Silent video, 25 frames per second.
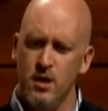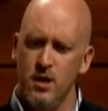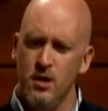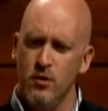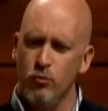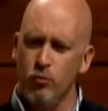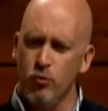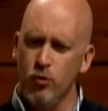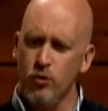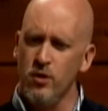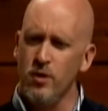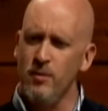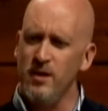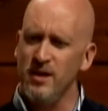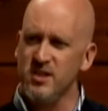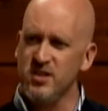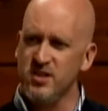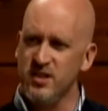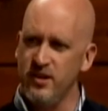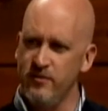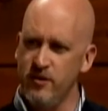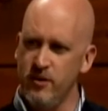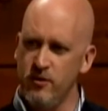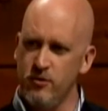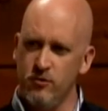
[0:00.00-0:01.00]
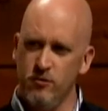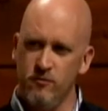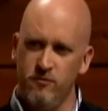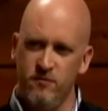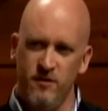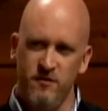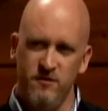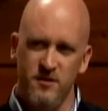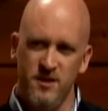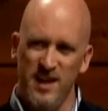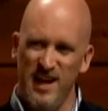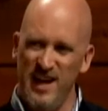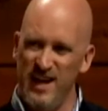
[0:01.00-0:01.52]
we're on about
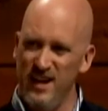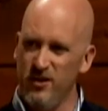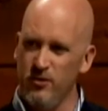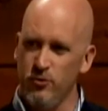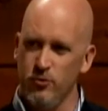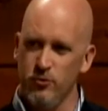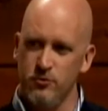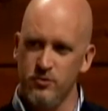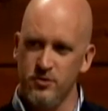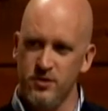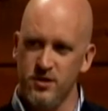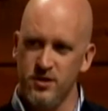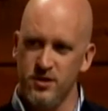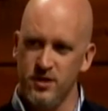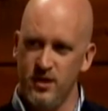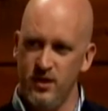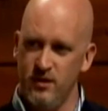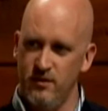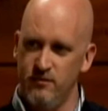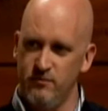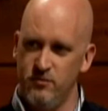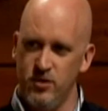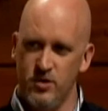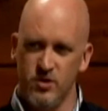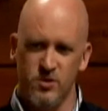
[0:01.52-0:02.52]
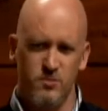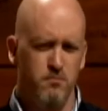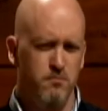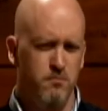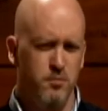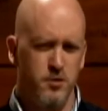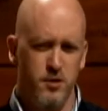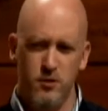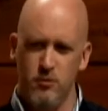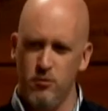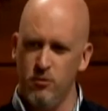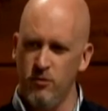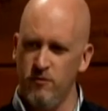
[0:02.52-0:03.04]
750 acres of just
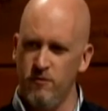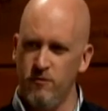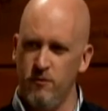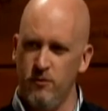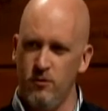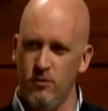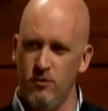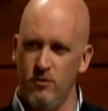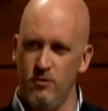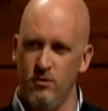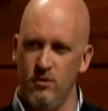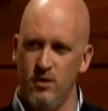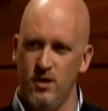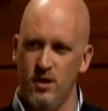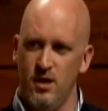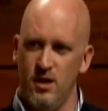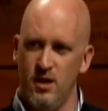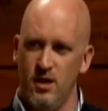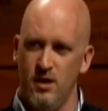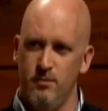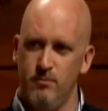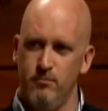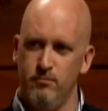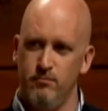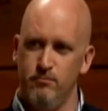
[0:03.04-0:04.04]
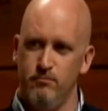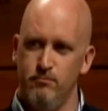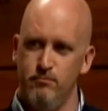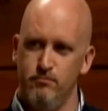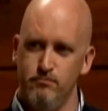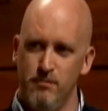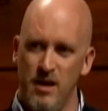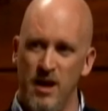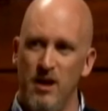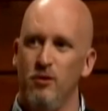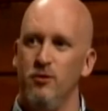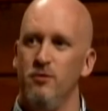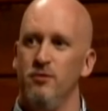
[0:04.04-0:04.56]
beautiful
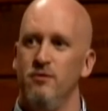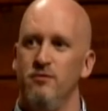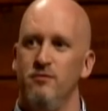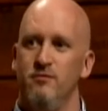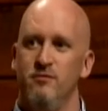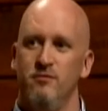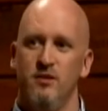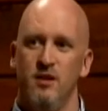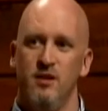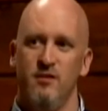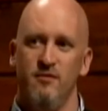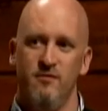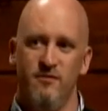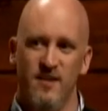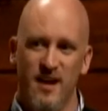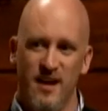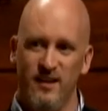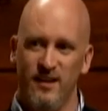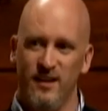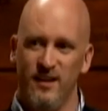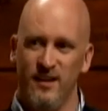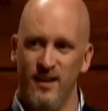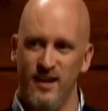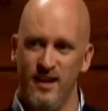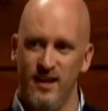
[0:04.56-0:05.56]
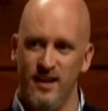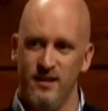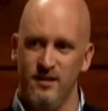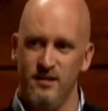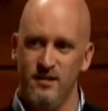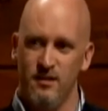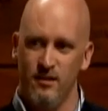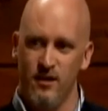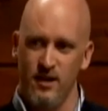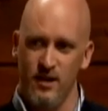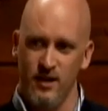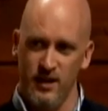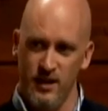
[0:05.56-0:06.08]
mountain valley land, a
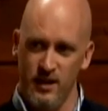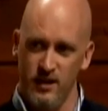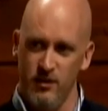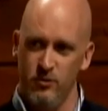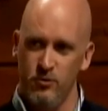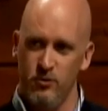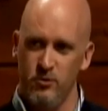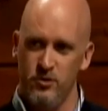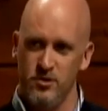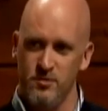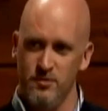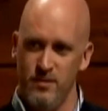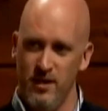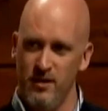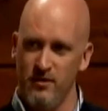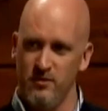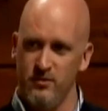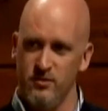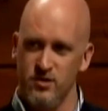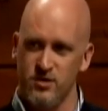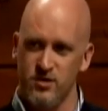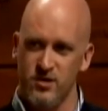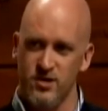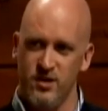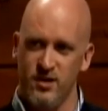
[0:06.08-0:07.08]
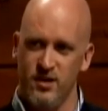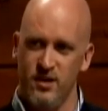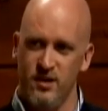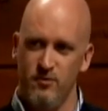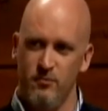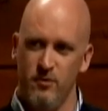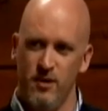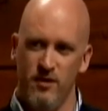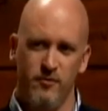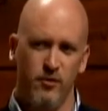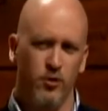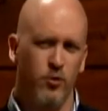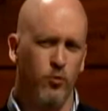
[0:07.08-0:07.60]
lot hills, mountains.
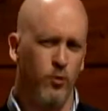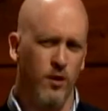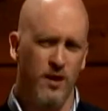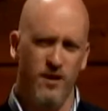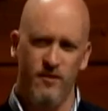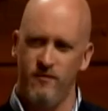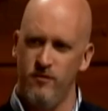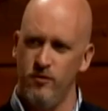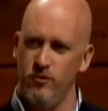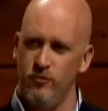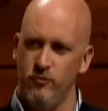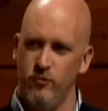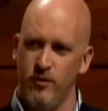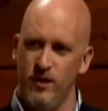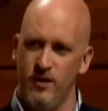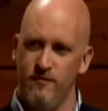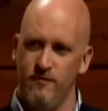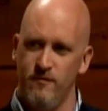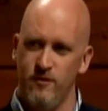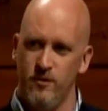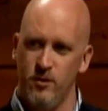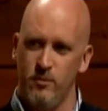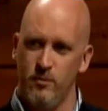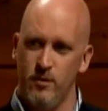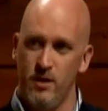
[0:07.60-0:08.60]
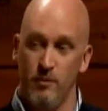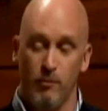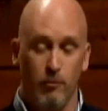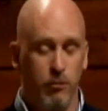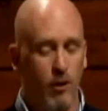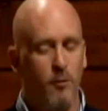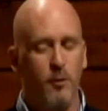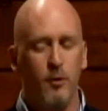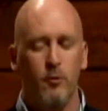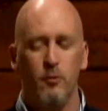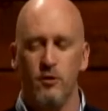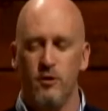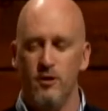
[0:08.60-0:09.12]
We have a great view of Grandfather Mountain,
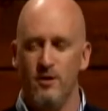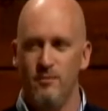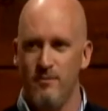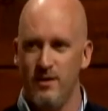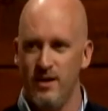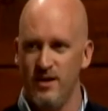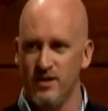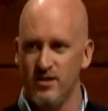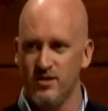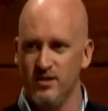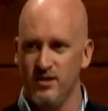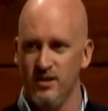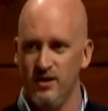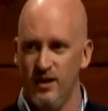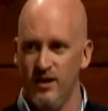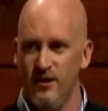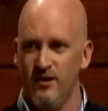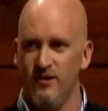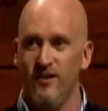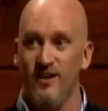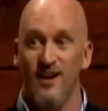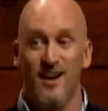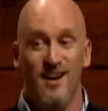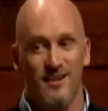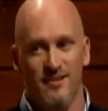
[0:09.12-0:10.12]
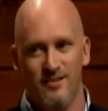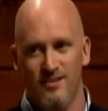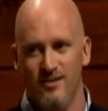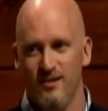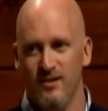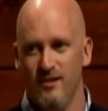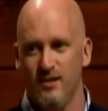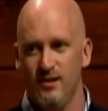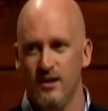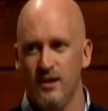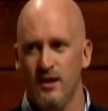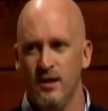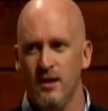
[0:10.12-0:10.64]
probably one of the best in the area, I think.